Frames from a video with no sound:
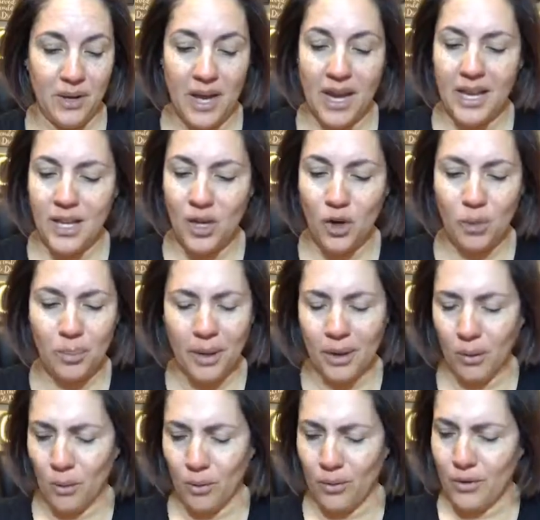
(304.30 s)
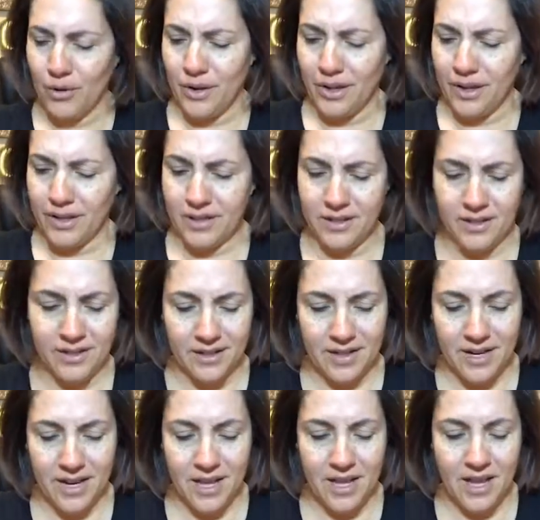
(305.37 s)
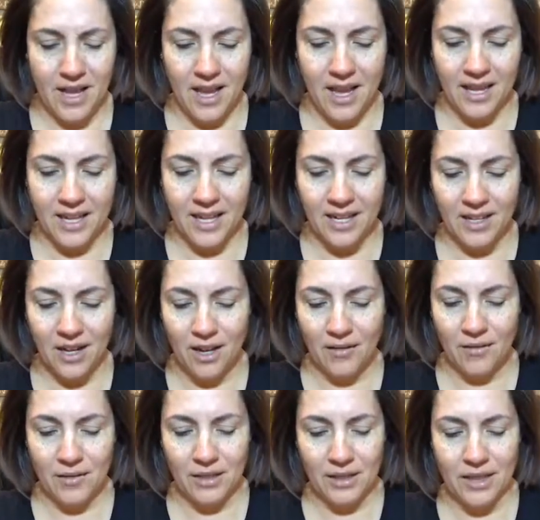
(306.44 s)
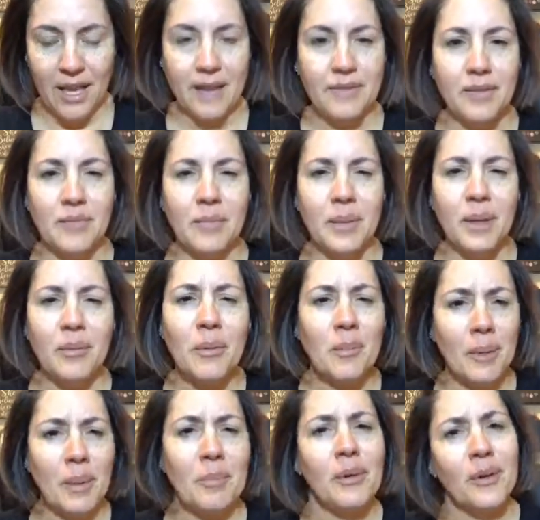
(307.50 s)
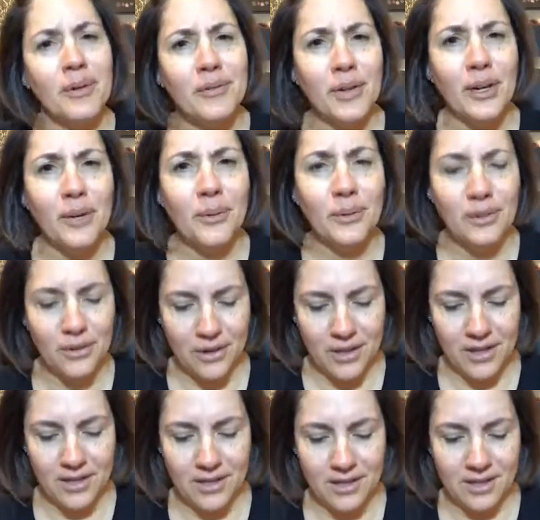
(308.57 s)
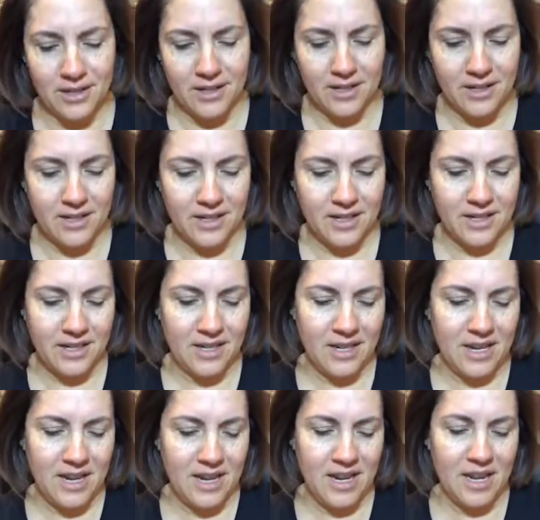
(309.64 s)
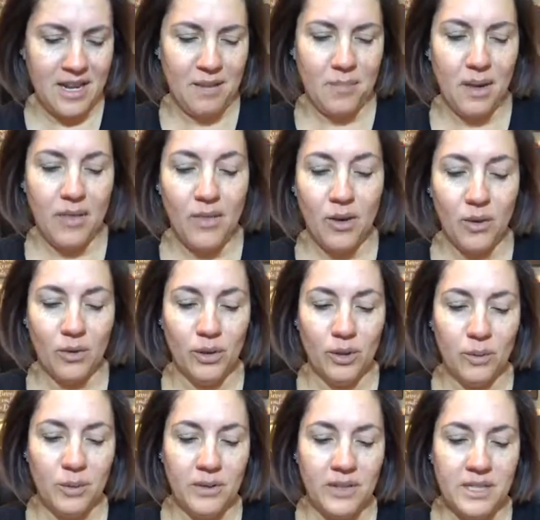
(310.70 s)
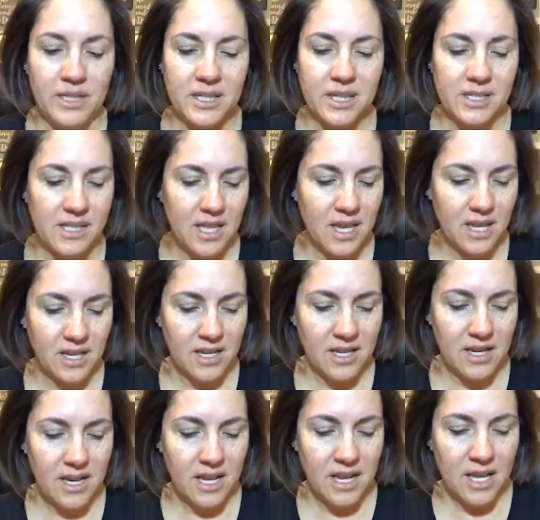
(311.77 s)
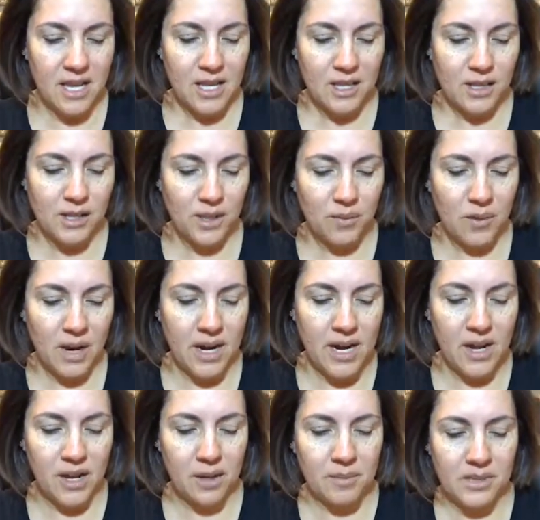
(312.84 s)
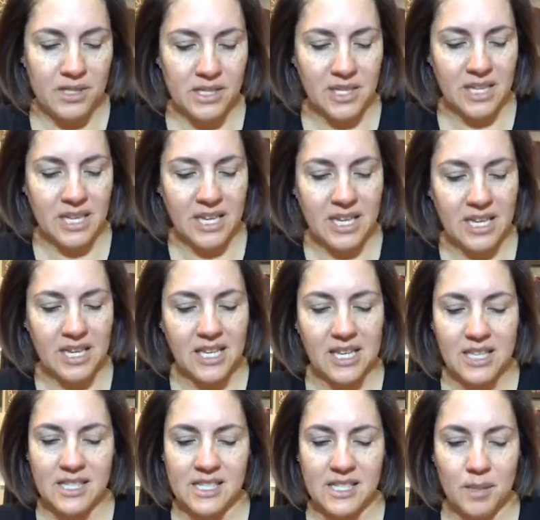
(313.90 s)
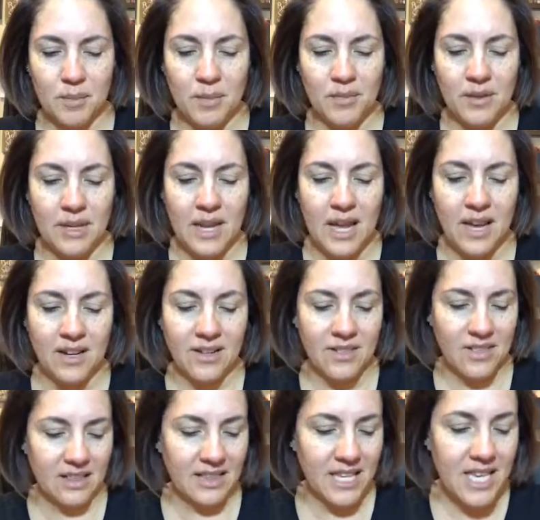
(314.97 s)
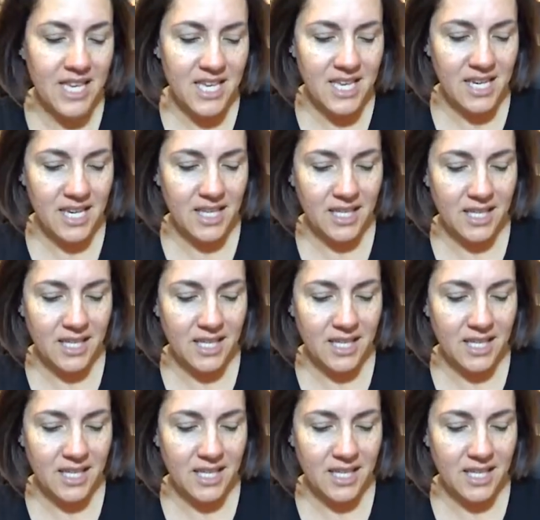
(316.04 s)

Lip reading: I hope I ordered it. I cannot for the life of me remember if I ordered it. Am I the only one that does that? So right now I'm just gonna get some of it out of the lid.